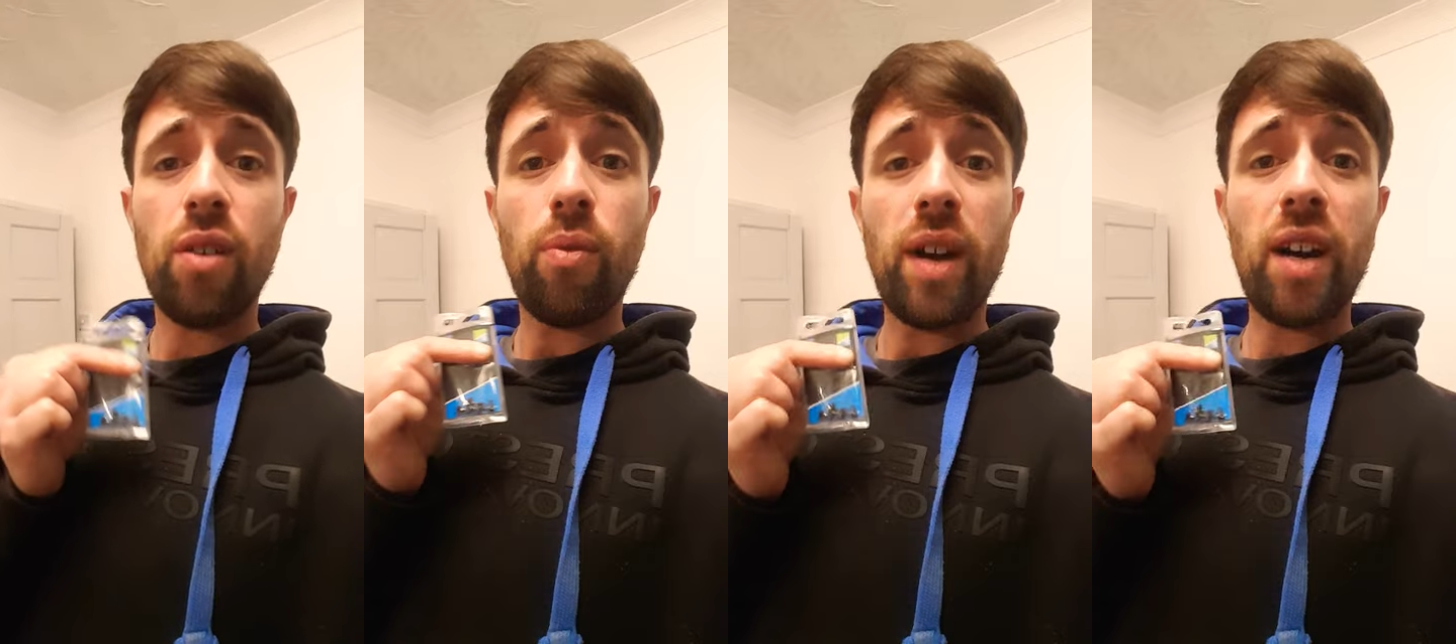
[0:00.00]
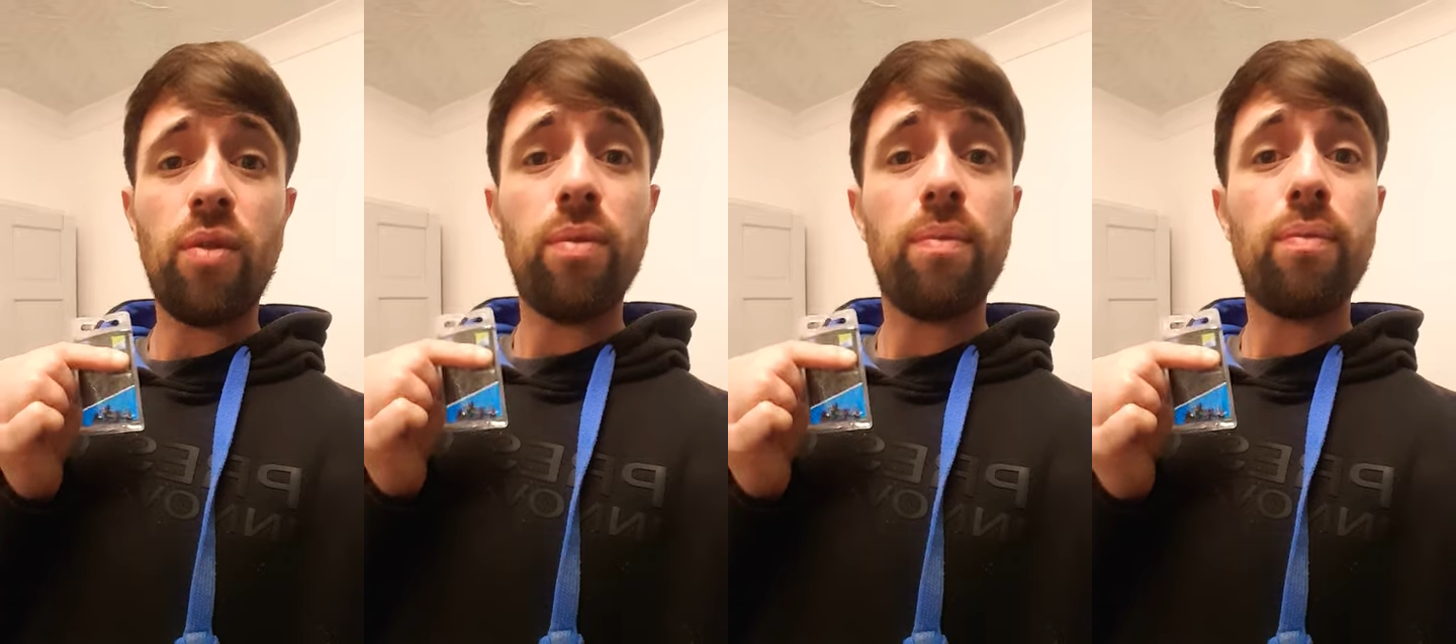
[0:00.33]

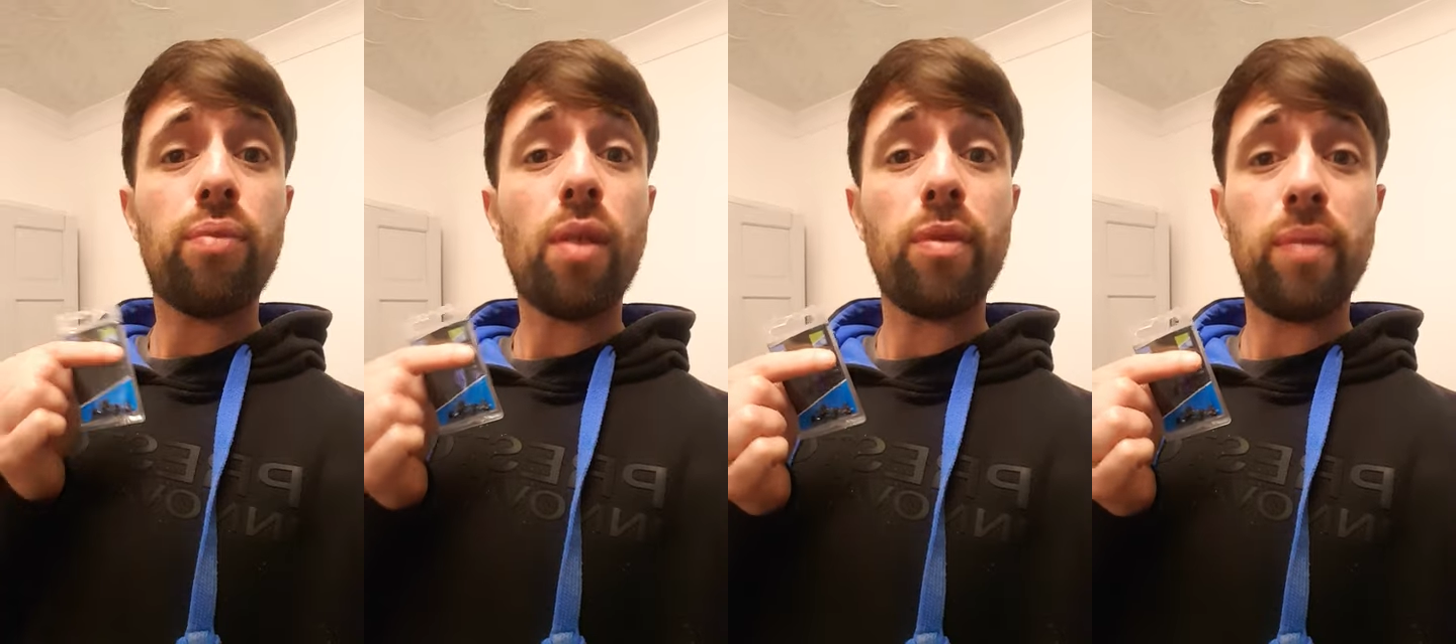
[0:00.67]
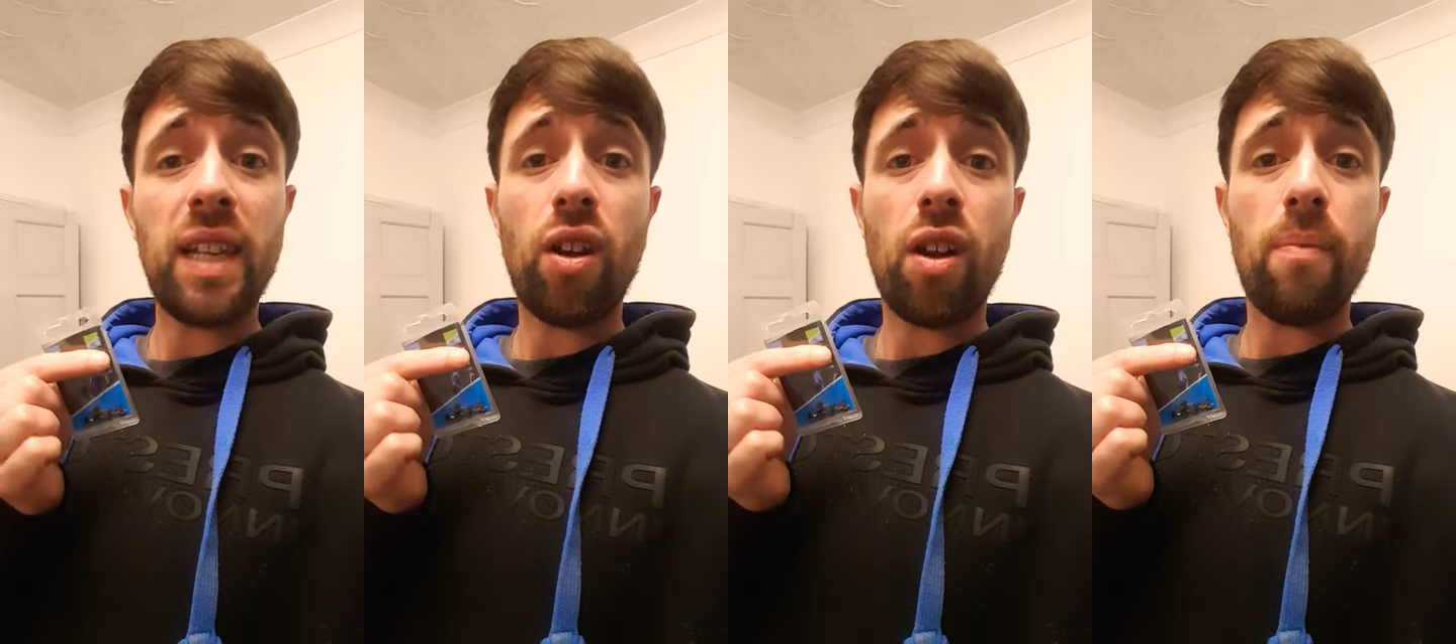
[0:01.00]
Well,
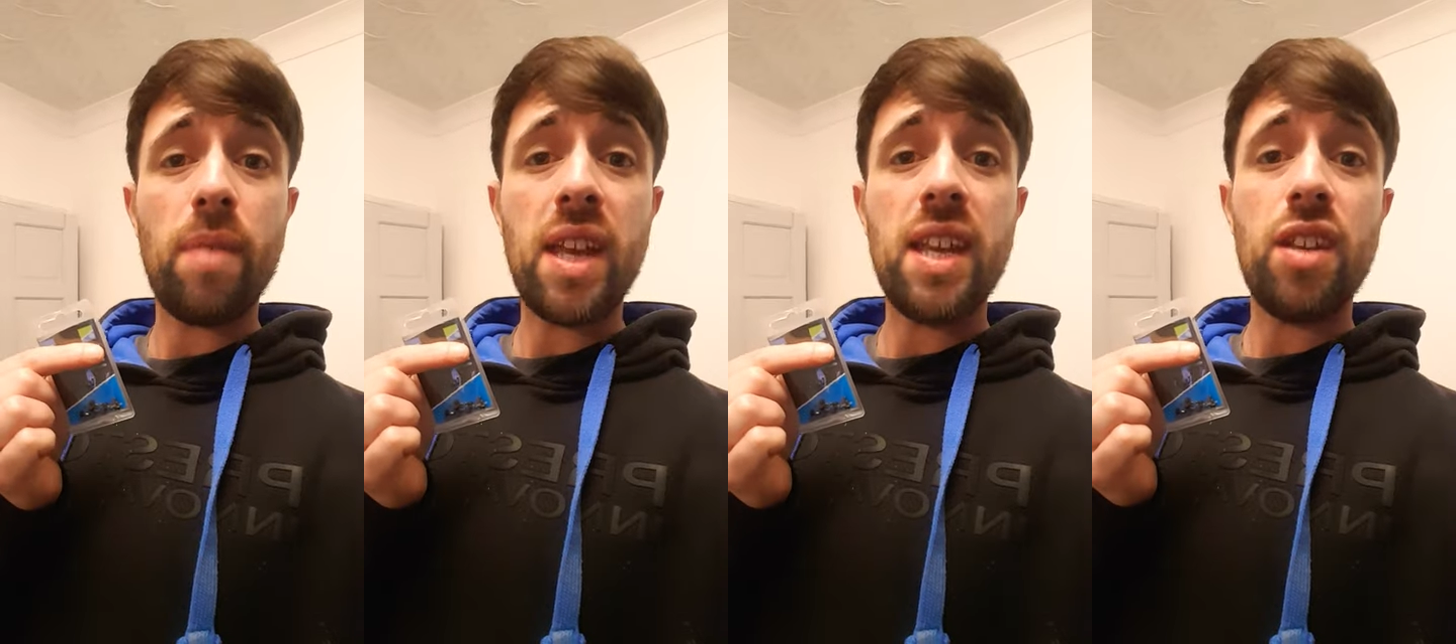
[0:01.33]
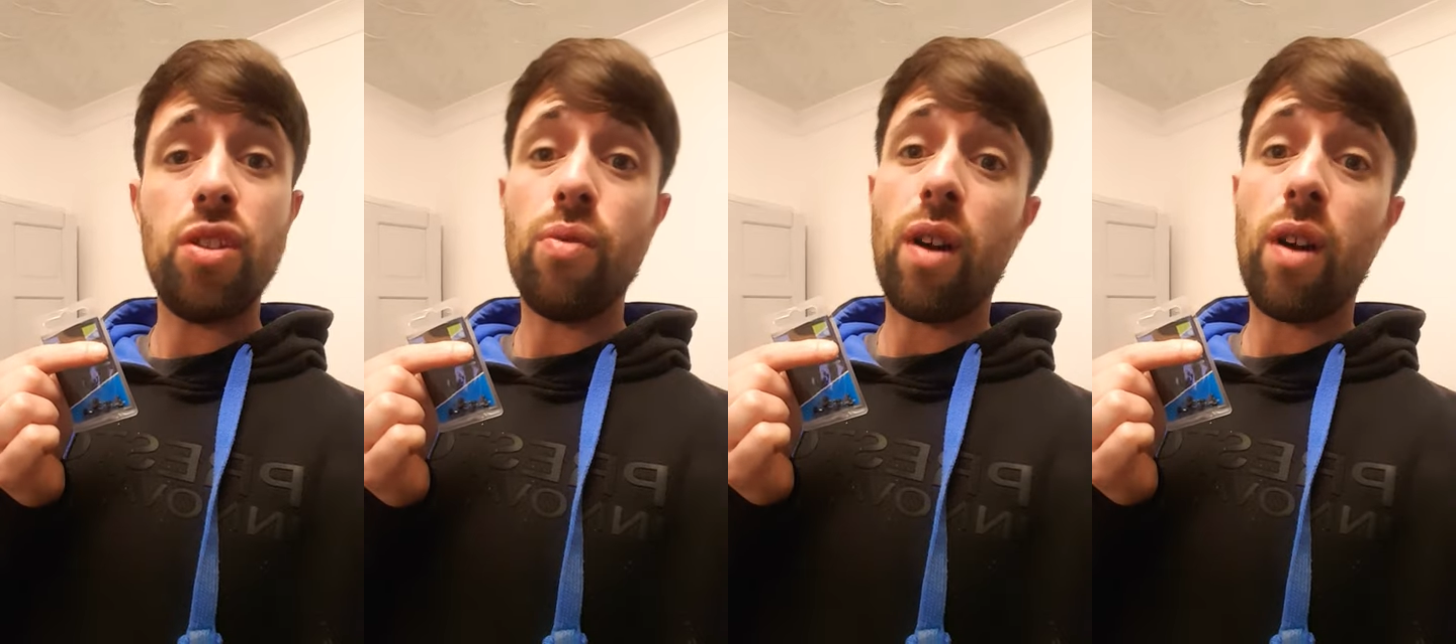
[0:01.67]
probably like me, you